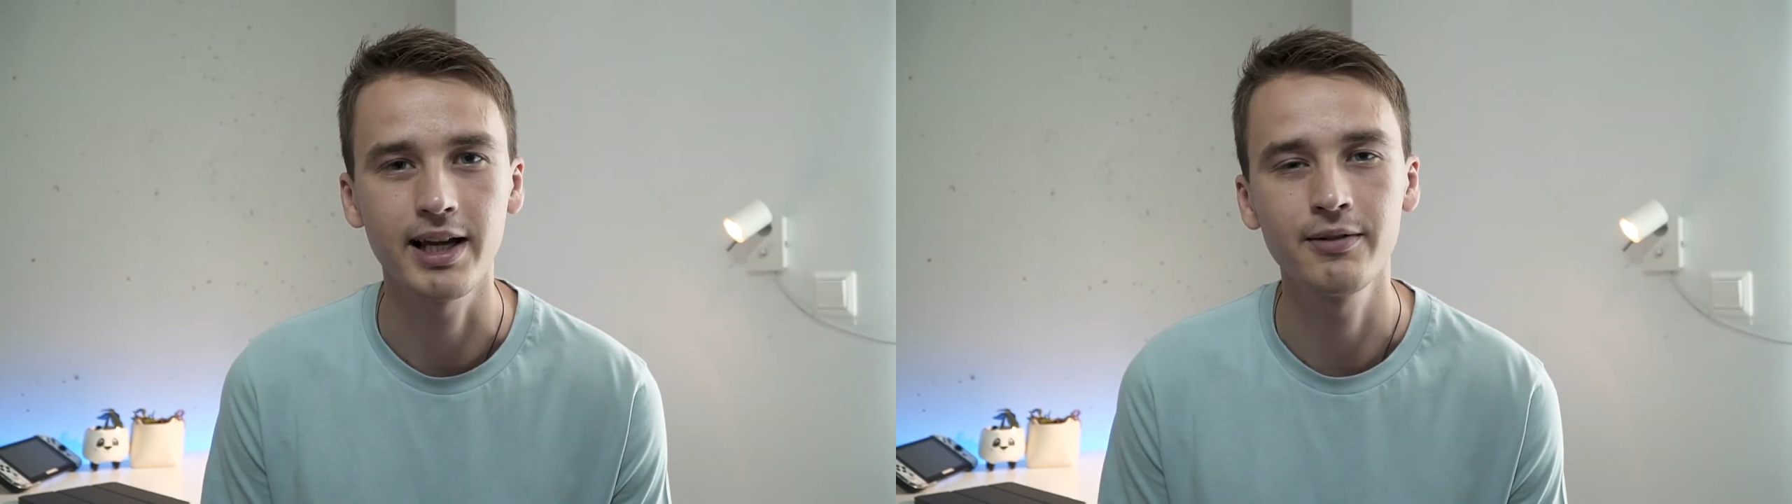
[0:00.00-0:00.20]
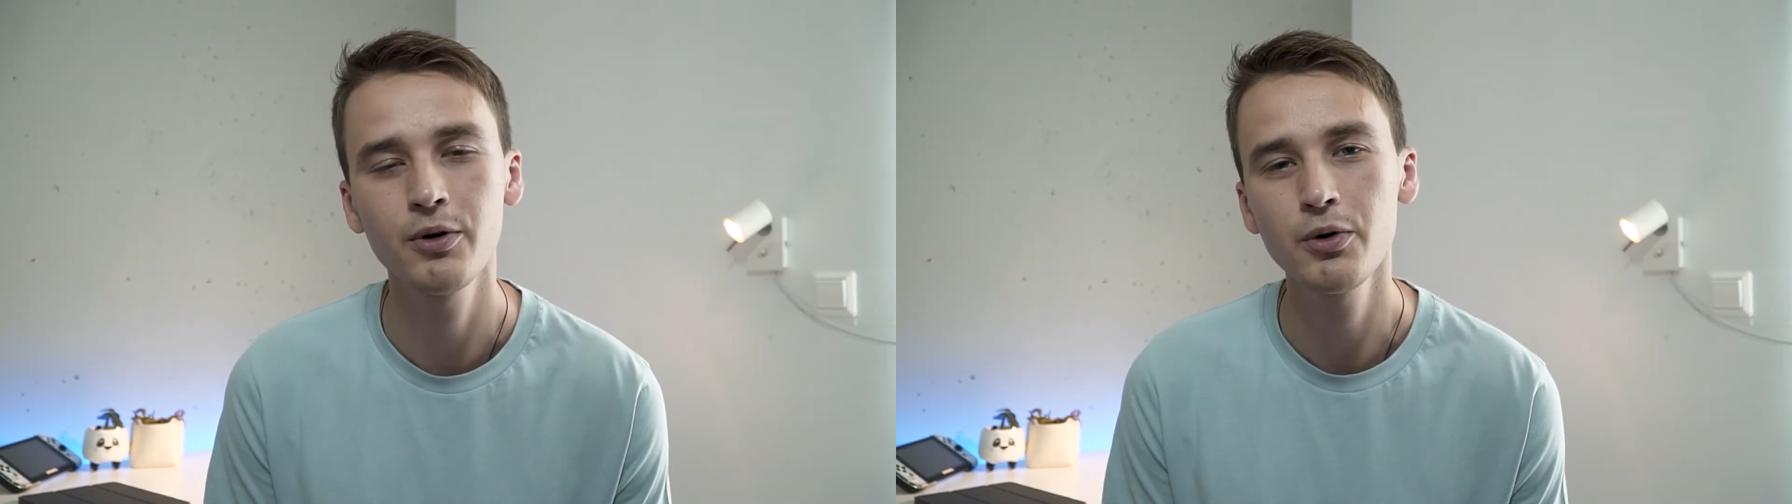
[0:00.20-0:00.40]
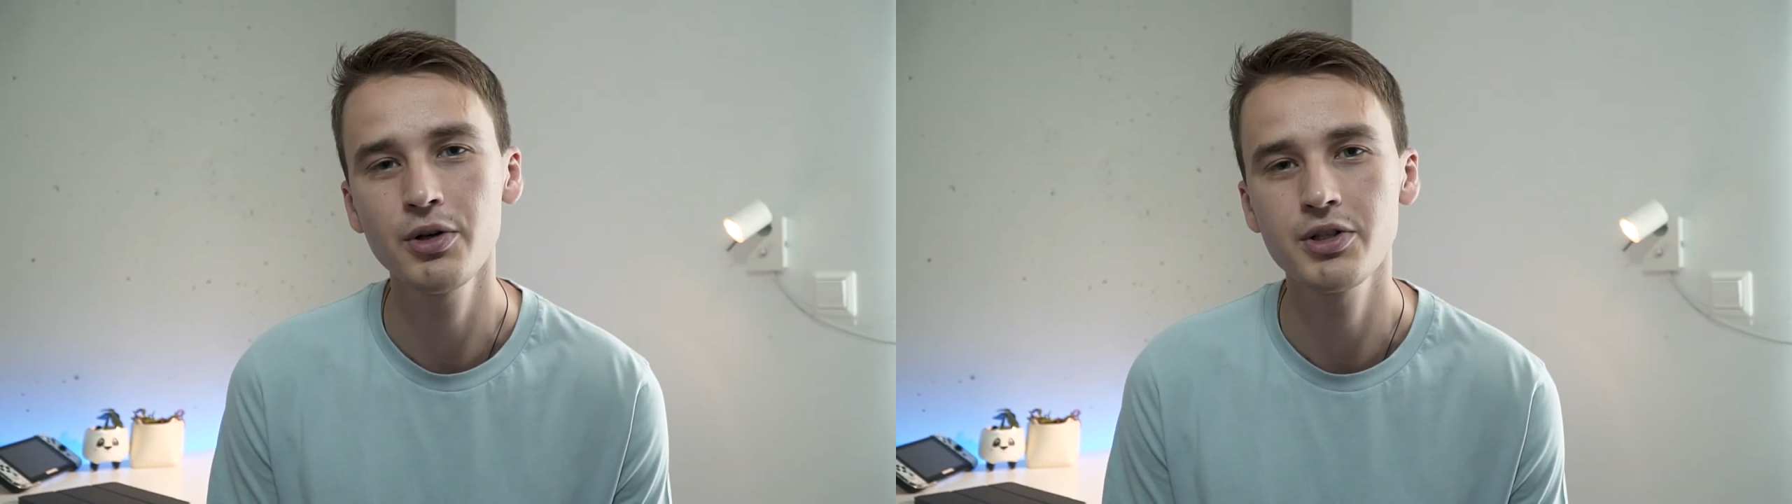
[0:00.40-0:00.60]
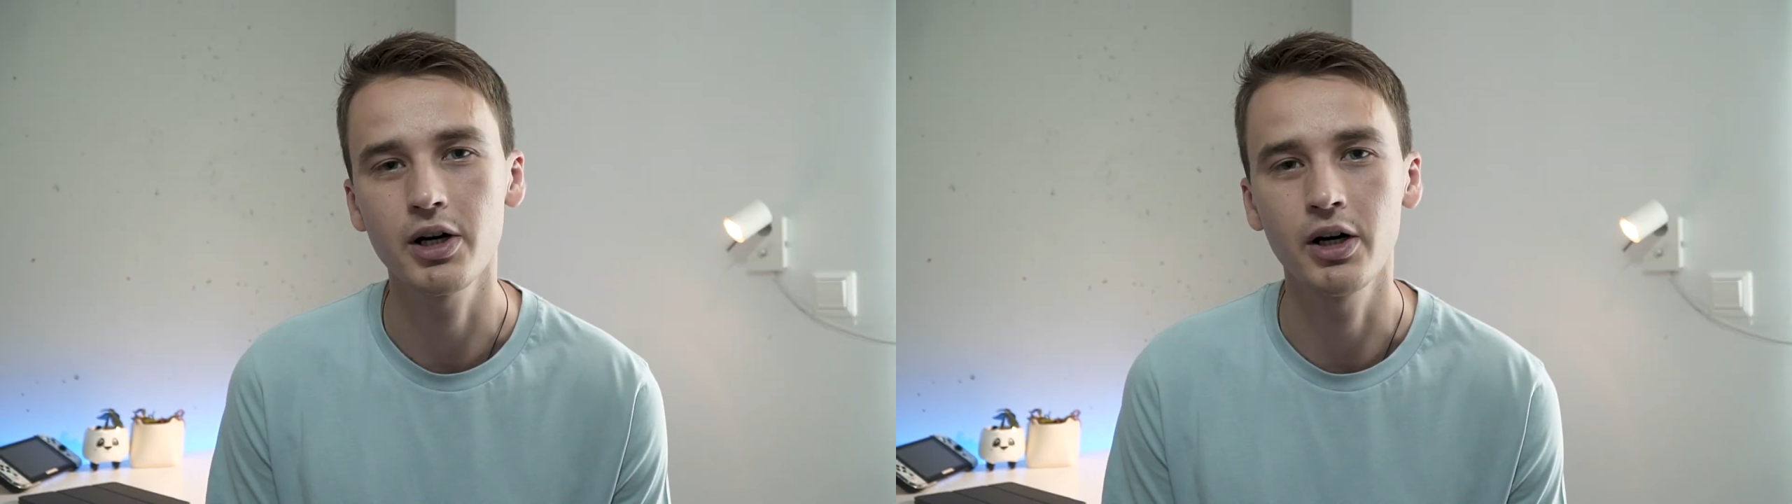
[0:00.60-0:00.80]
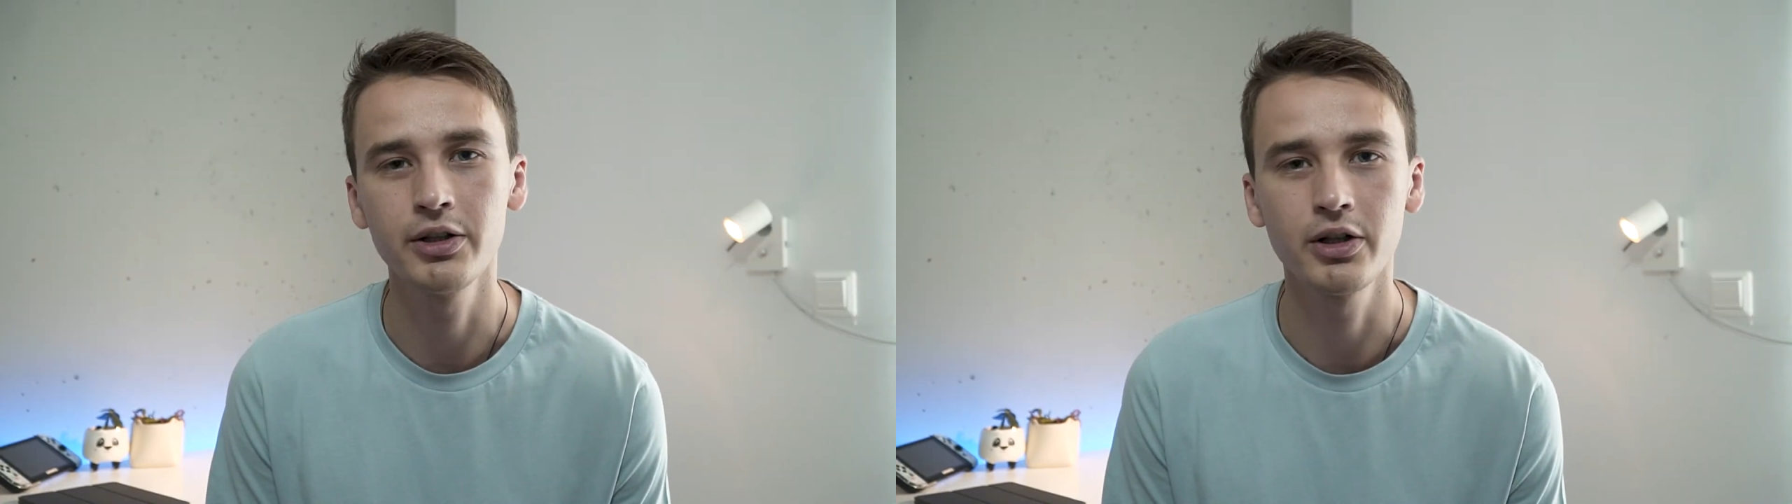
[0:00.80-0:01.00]
and focus
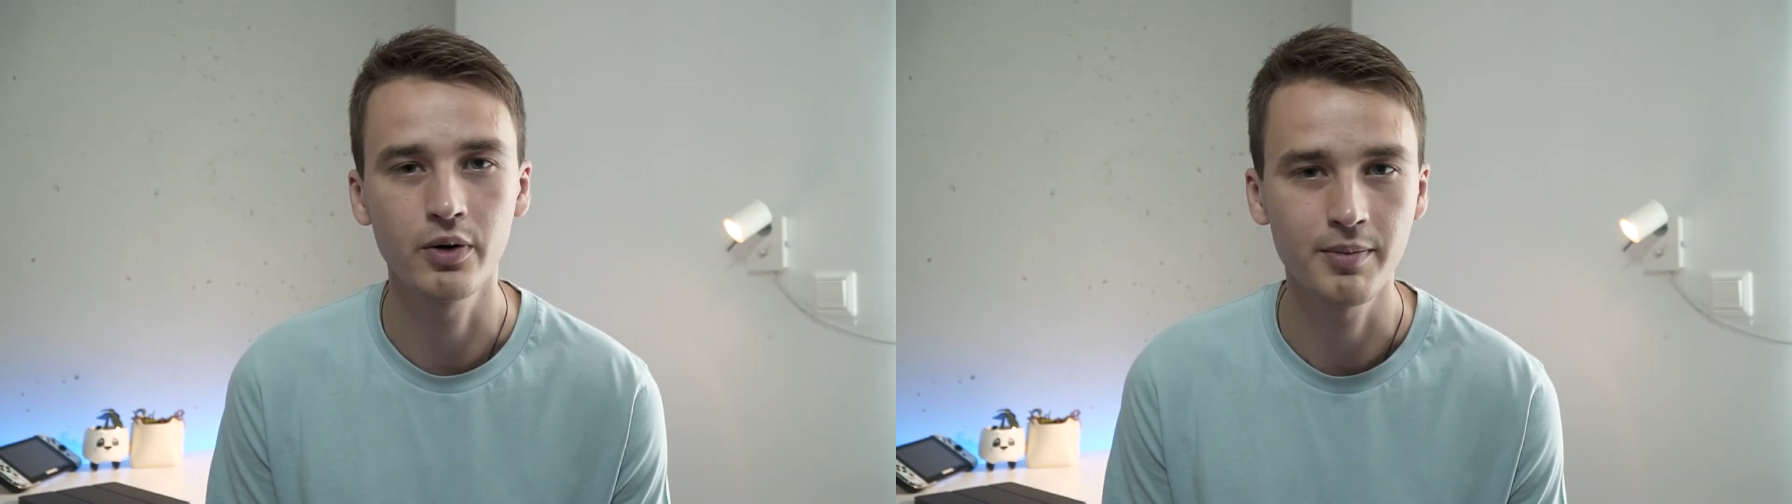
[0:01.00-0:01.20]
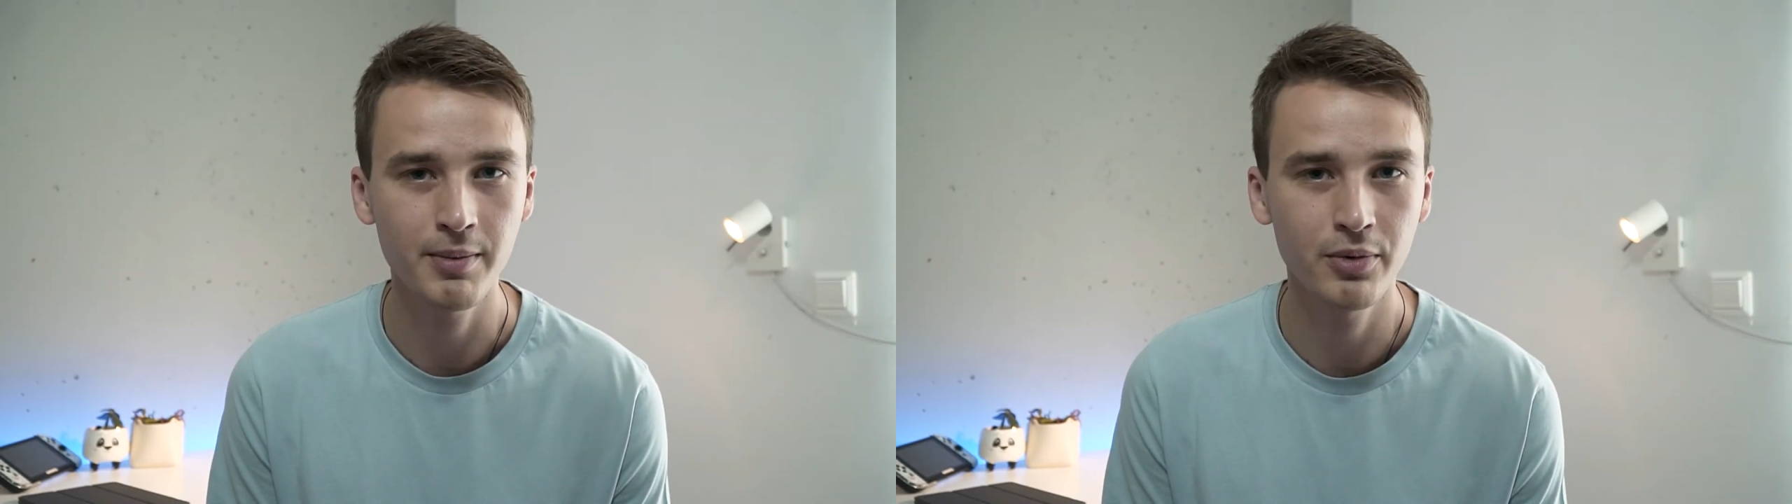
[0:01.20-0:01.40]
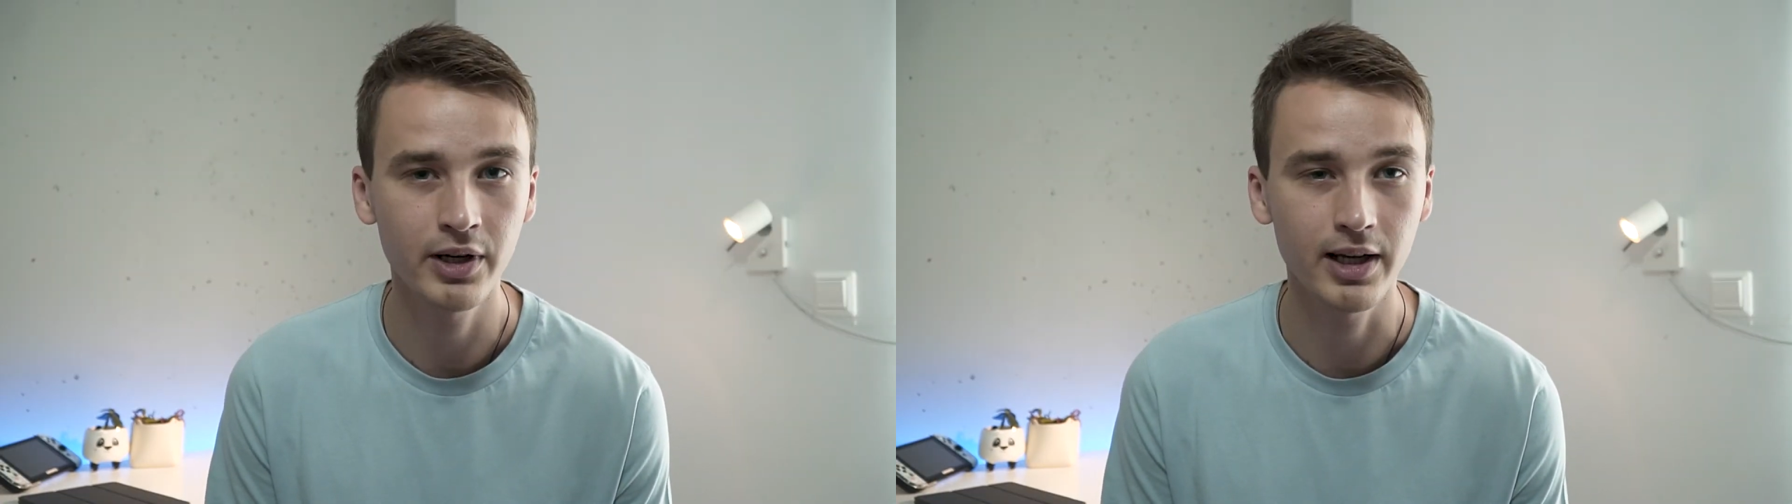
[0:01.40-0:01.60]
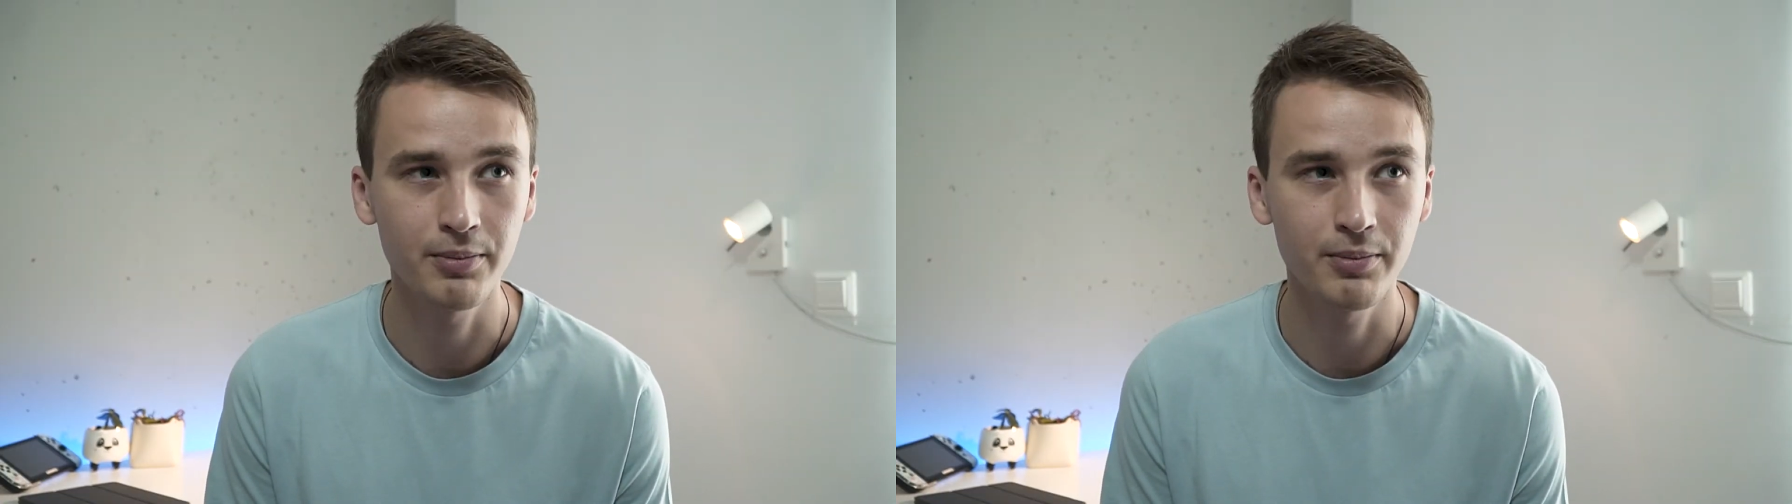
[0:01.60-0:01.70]
on your remembering